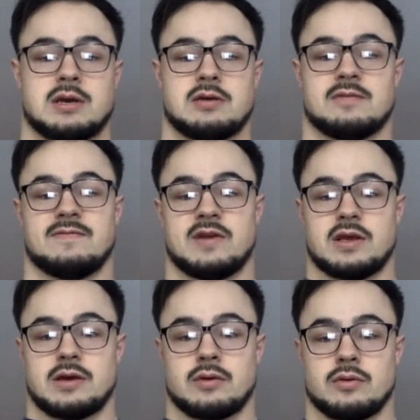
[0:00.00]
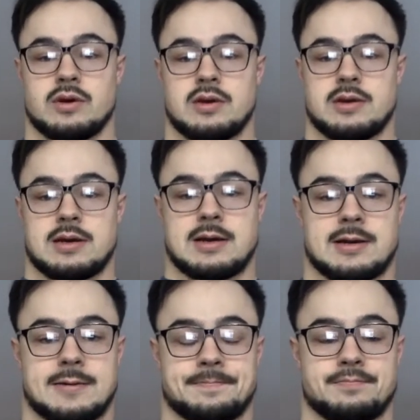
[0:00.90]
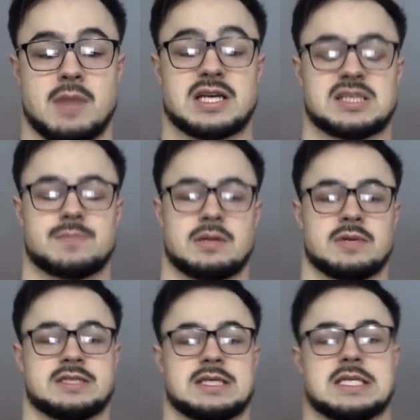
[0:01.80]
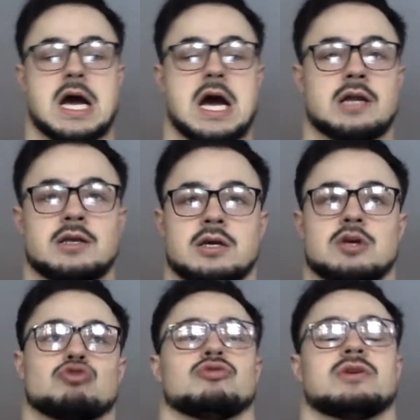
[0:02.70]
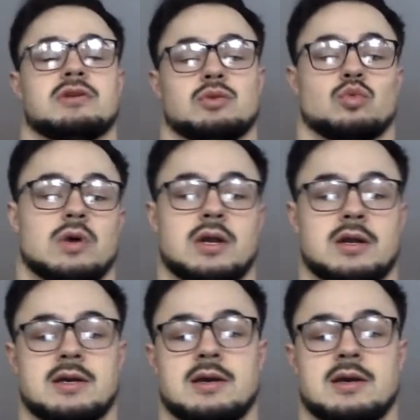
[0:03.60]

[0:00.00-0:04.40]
the video, my experiment did not really work,